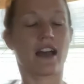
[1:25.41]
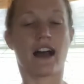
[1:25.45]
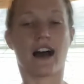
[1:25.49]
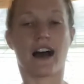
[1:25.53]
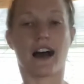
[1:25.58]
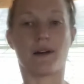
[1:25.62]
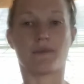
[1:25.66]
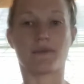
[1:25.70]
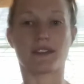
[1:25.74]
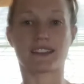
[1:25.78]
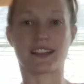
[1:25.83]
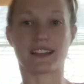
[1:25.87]

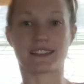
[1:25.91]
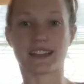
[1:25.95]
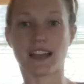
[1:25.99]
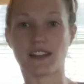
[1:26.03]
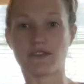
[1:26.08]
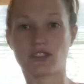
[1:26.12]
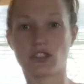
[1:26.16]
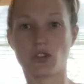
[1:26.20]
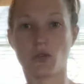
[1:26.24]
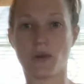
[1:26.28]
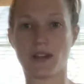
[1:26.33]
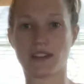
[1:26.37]
Um, it does have
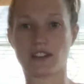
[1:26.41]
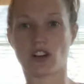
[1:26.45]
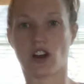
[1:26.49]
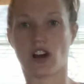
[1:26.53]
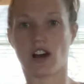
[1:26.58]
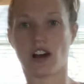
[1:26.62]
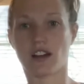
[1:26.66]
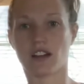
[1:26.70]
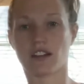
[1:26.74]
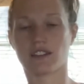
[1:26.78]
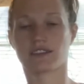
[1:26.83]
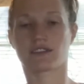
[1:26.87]
two-way
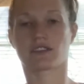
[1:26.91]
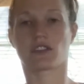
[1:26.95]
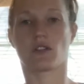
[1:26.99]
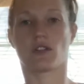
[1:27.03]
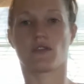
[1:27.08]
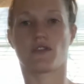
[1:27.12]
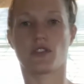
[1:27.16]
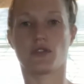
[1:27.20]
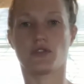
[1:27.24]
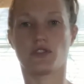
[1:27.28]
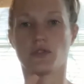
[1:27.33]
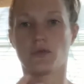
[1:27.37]
talk, so
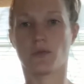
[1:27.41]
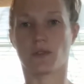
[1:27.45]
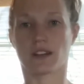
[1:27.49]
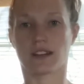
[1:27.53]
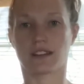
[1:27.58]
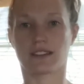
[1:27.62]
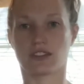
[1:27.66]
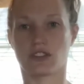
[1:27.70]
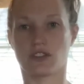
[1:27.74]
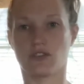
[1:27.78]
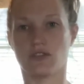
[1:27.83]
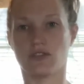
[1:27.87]
if you do
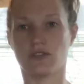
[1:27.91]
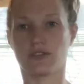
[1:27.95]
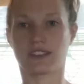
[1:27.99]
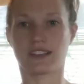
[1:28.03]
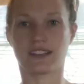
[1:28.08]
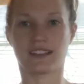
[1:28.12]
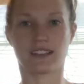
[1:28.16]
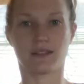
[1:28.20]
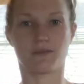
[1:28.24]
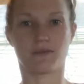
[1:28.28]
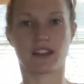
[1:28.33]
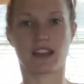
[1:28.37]
want you do see
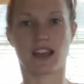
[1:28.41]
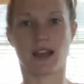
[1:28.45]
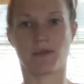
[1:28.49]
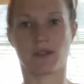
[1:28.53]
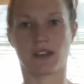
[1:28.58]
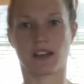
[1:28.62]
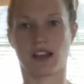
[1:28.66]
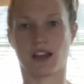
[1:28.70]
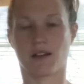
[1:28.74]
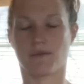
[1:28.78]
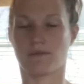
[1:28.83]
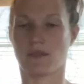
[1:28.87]
somebody
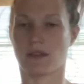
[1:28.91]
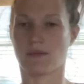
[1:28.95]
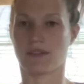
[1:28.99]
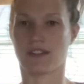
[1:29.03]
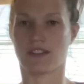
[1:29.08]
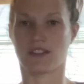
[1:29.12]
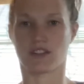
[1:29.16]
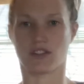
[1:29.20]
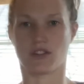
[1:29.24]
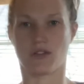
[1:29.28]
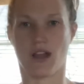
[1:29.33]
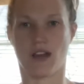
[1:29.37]
coming up, maybe
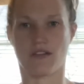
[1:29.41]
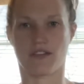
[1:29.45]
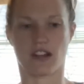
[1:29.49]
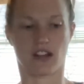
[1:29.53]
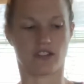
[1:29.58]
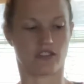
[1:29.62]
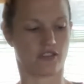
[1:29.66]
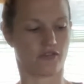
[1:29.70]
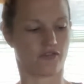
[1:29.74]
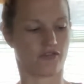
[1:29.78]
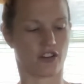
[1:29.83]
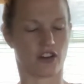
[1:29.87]
that you have it on
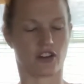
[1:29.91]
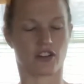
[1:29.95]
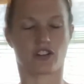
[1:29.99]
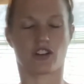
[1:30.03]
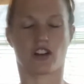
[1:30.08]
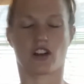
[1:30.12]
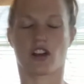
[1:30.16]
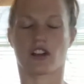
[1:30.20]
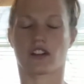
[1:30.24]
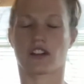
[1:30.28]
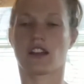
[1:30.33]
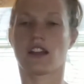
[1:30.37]
your front
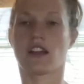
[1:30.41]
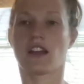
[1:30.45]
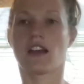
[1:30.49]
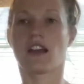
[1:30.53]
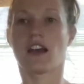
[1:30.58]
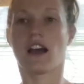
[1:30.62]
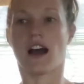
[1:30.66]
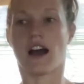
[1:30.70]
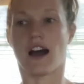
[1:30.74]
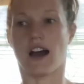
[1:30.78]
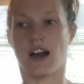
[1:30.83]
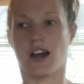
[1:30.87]
yard.
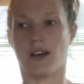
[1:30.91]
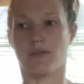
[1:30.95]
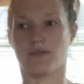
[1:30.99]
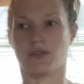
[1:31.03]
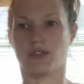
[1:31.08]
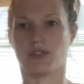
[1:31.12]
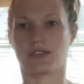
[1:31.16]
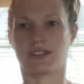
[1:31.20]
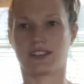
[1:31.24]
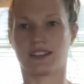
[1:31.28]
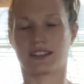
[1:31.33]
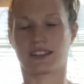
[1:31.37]
Um,
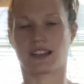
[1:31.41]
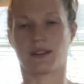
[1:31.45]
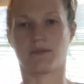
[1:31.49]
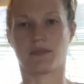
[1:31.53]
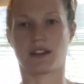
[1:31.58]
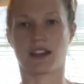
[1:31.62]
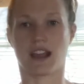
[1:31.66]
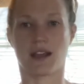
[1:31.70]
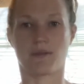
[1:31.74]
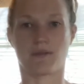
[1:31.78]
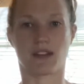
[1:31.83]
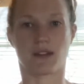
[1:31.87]
you see
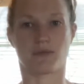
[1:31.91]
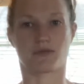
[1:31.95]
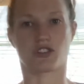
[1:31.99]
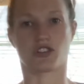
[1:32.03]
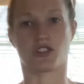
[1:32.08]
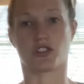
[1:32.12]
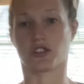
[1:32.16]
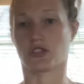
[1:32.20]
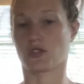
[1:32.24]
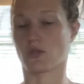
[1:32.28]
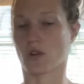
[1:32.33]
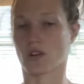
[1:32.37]
somebody coming up to
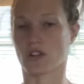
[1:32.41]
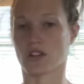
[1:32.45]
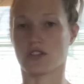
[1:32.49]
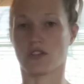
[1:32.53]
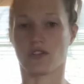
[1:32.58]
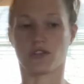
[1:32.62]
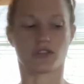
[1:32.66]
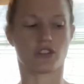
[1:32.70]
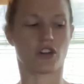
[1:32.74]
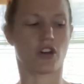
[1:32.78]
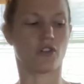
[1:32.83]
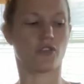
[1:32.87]
your door, you
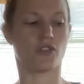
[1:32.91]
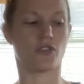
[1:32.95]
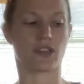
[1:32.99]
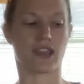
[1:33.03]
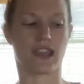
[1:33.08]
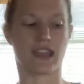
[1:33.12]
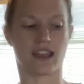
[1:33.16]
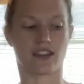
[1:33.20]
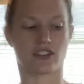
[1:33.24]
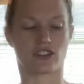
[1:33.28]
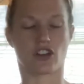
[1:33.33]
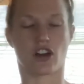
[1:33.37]
don't know, you
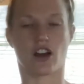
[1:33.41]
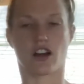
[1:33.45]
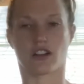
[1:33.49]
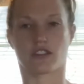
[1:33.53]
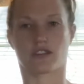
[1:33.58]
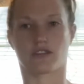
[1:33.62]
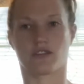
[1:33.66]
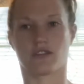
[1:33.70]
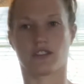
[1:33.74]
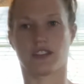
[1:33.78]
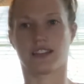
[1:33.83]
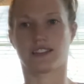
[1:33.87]
can talk
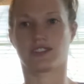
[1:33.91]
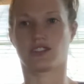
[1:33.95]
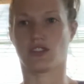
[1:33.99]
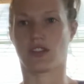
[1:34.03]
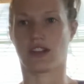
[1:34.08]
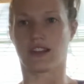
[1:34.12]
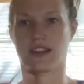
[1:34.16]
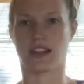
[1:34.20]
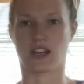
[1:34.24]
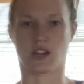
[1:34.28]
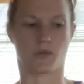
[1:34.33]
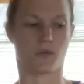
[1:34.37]
through this, you
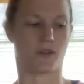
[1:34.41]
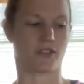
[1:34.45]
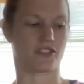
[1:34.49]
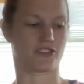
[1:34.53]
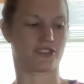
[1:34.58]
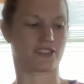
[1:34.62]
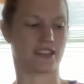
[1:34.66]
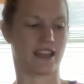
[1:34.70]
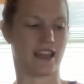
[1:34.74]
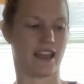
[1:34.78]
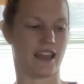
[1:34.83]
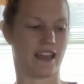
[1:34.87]
can hear what they're
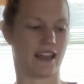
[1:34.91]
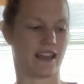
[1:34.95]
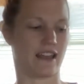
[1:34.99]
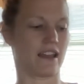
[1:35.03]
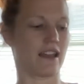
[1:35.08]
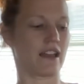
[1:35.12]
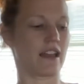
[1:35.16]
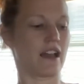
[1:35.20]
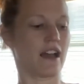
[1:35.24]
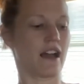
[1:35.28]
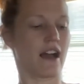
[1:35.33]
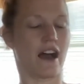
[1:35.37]
saying.
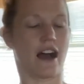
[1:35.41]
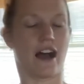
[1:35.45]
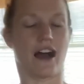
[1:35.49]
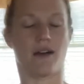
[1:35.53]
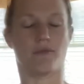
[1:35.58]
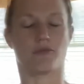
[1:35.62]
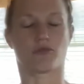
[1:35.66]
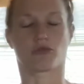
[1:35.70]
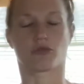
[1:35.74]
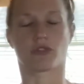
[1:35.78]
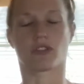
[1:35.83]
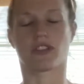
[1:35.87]

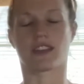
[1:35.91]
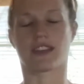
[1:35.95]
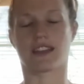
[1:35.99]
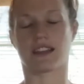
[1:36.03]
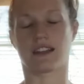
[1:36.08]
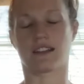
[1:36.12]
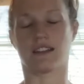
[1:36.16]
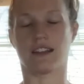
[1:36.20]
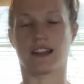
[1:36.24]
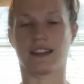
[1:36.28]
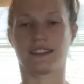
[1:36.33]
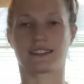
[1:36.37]
Um, really
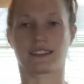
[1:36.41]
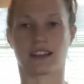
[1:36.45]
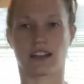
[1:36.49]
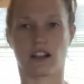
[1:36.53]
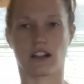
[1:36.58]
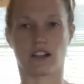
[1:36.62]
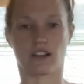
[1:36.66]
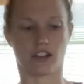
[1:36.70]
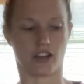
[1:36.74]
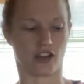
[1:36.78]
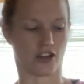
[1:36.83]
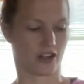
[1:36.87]
nice and
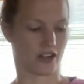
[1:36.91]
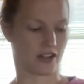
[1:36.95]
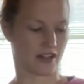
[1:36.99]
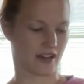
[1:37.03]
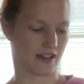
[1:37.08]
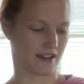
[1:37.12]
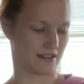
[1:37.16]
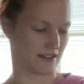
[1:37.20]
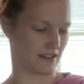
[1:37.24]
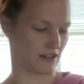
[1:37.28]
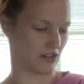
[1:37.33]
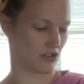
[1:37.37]
clear and
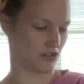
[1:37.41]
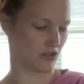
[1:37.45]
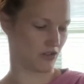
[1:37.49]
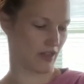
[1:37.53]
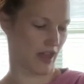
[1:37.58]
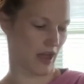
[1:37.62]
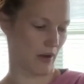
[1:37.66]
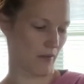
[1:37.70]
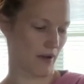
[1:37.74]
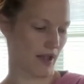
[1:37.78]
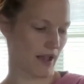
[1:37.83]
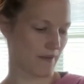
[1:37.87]
easy to do
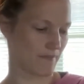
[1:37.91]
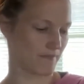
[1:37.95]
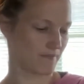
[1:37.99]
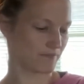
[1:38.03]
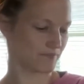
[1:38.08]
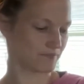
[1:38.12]
that way.